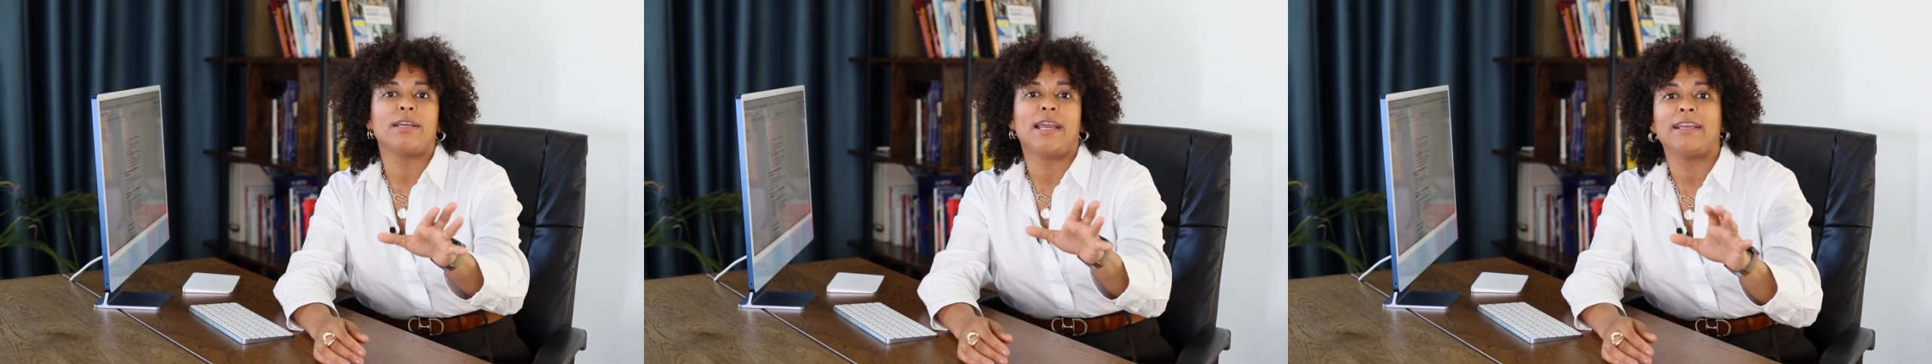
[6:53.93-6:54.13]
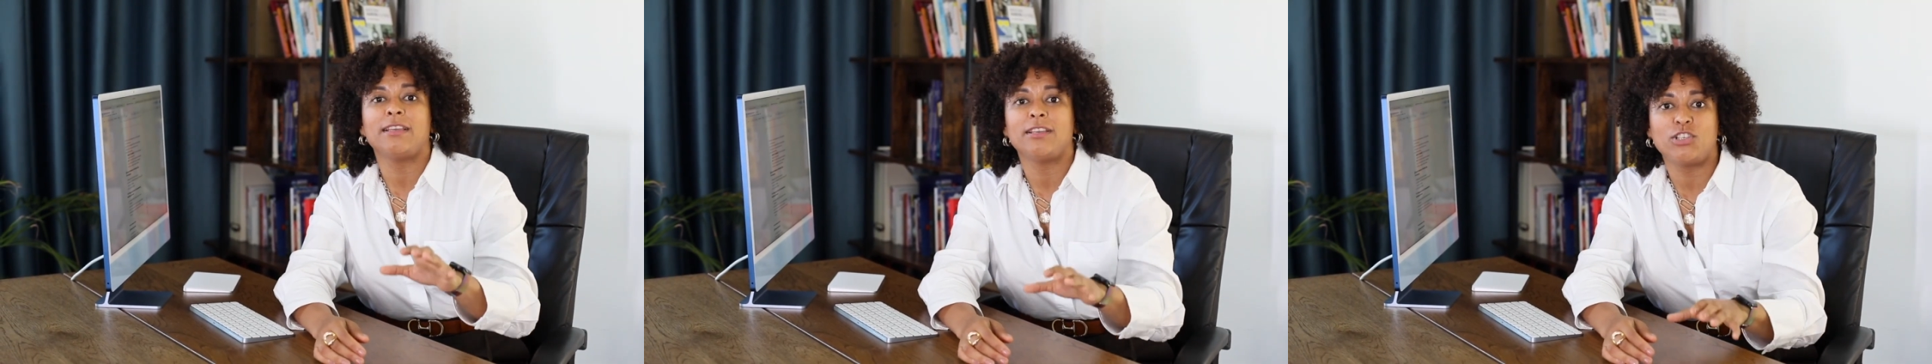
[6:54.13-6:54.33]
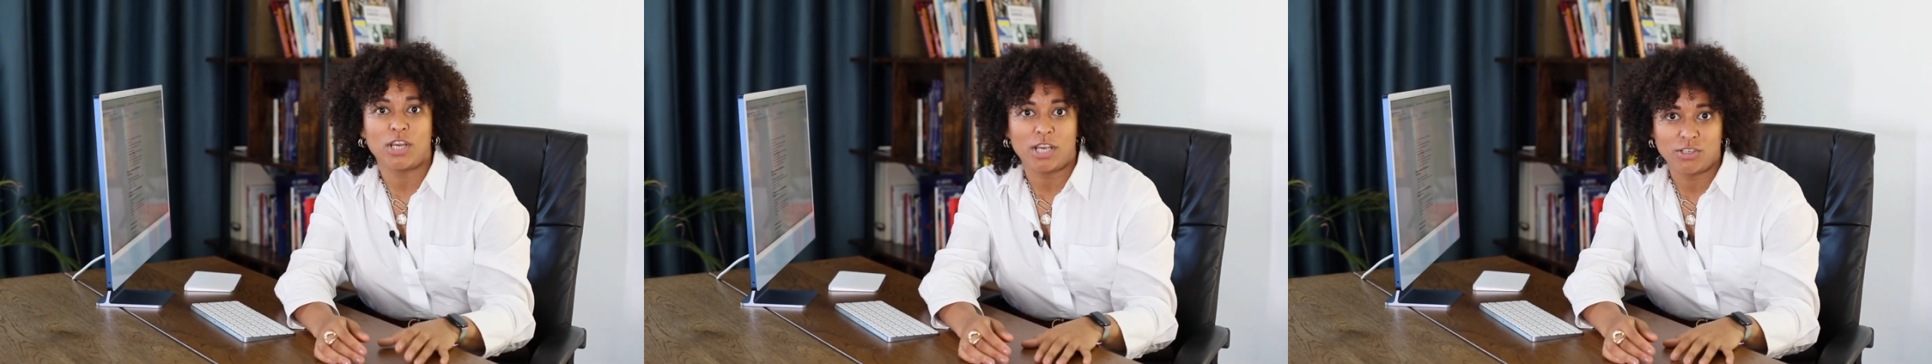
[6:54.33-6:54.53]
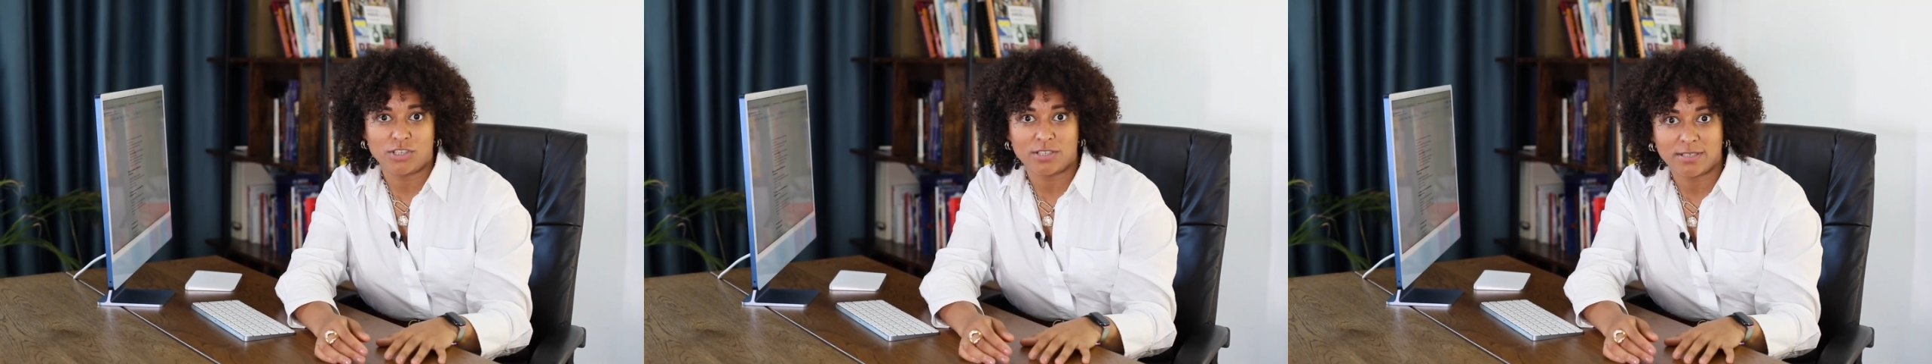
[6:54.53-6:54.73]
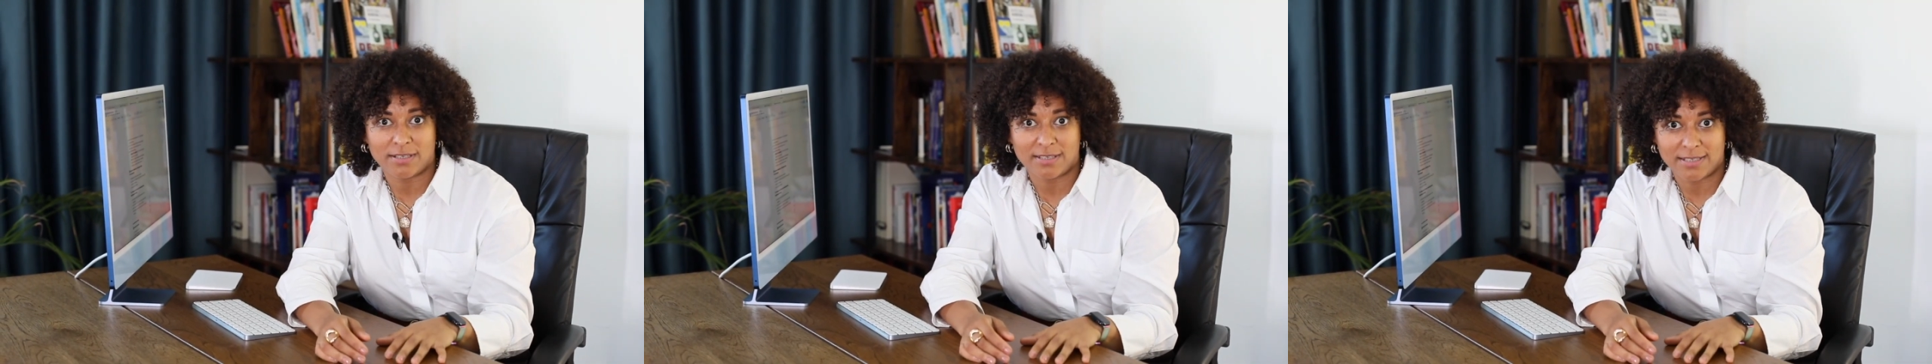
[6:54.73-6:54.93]
any
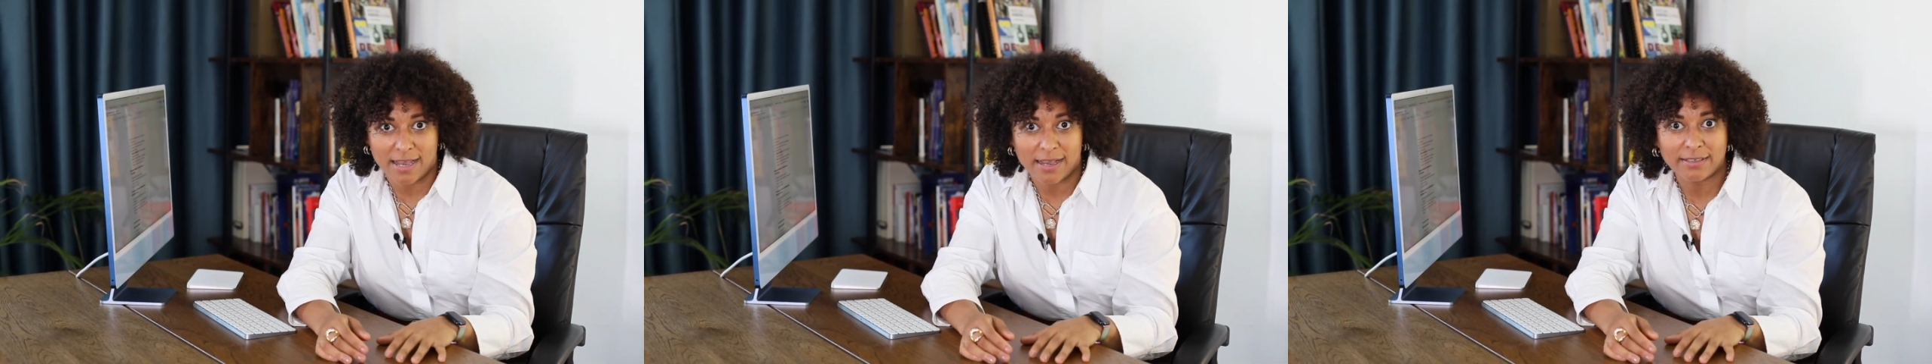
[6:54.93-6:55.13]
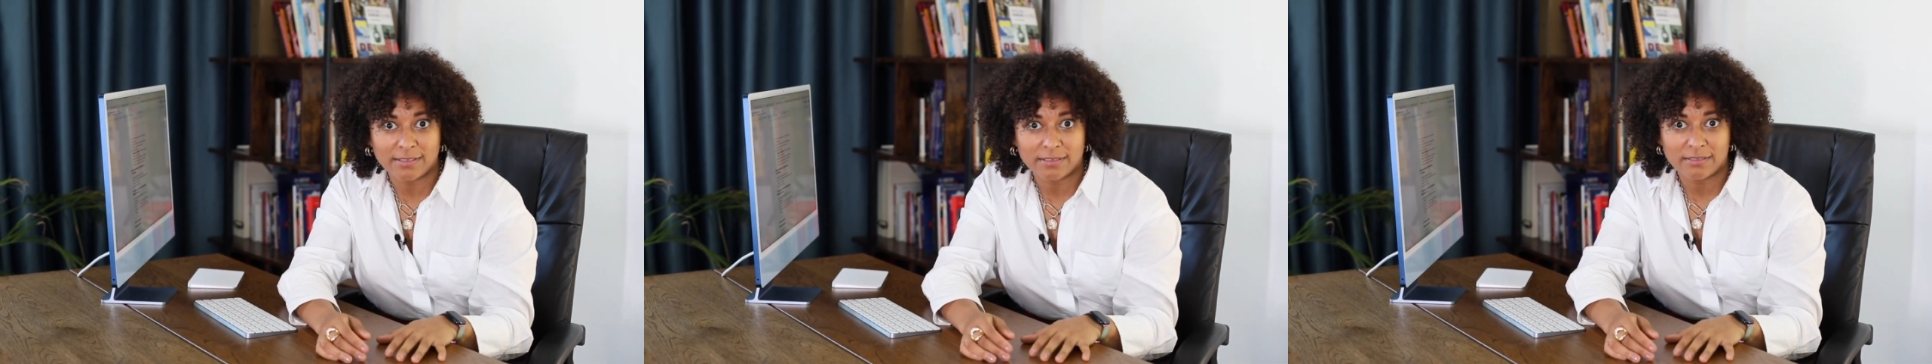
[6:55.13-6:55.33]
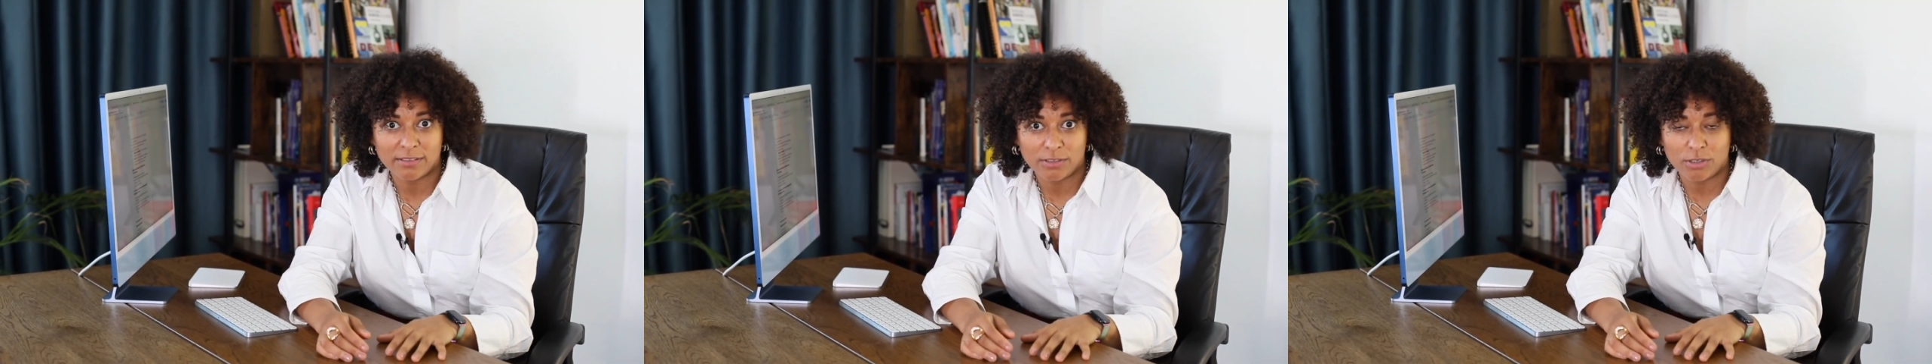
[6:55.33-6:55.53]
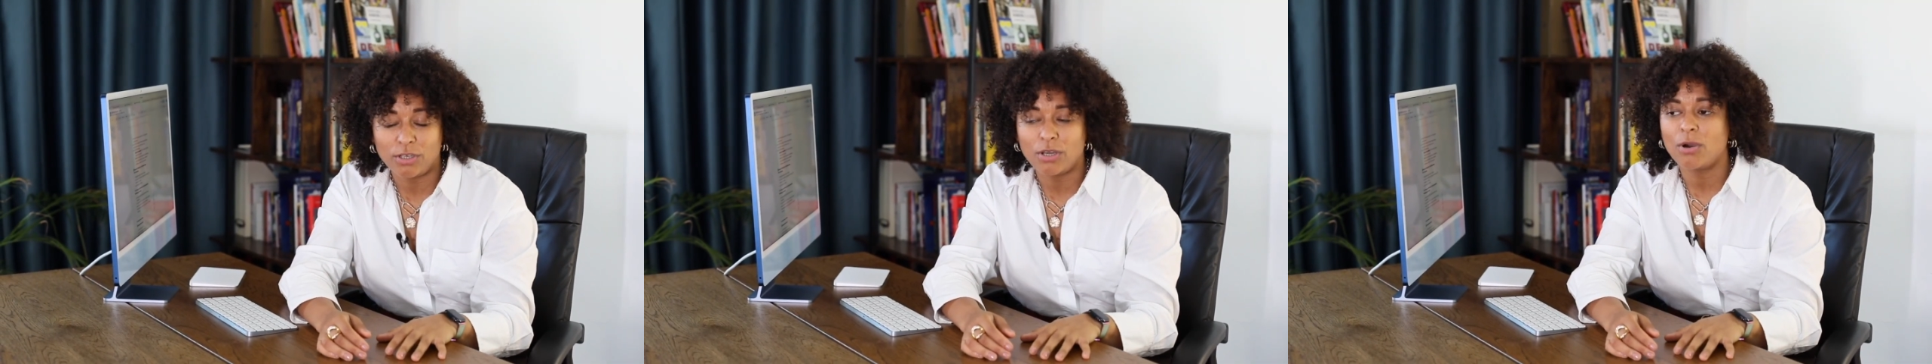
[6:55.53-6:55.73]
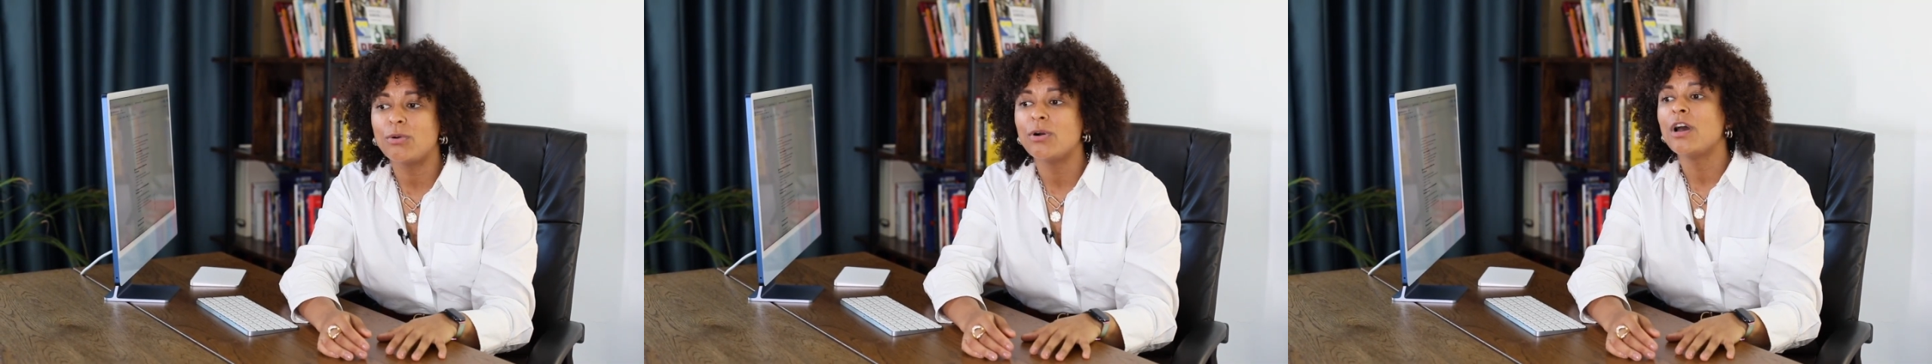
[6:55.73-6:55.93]
changes inside, you
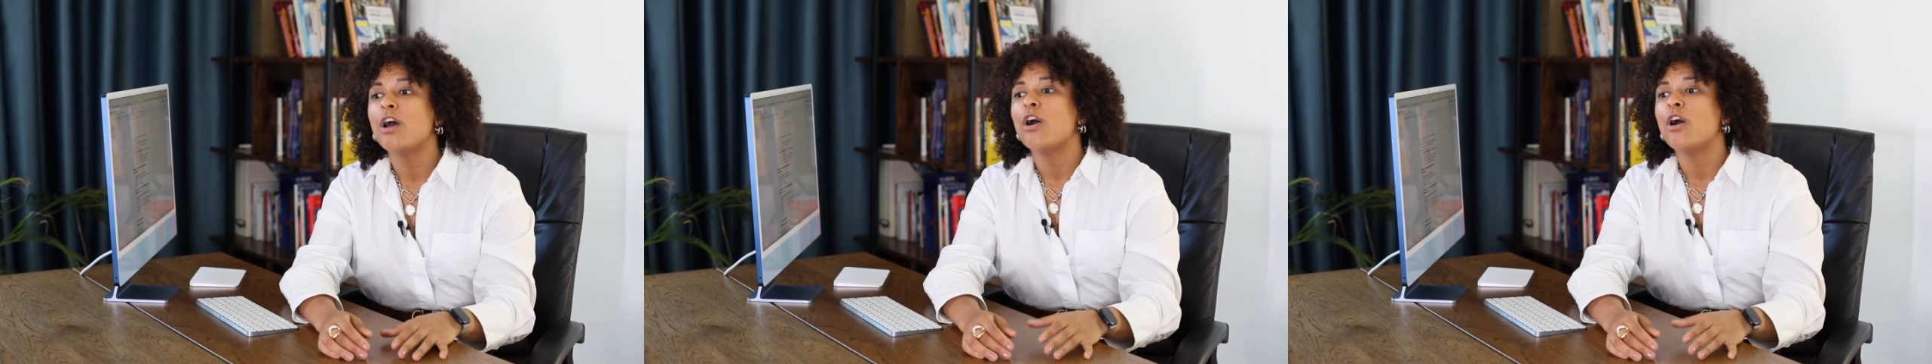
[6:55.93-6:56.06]
know,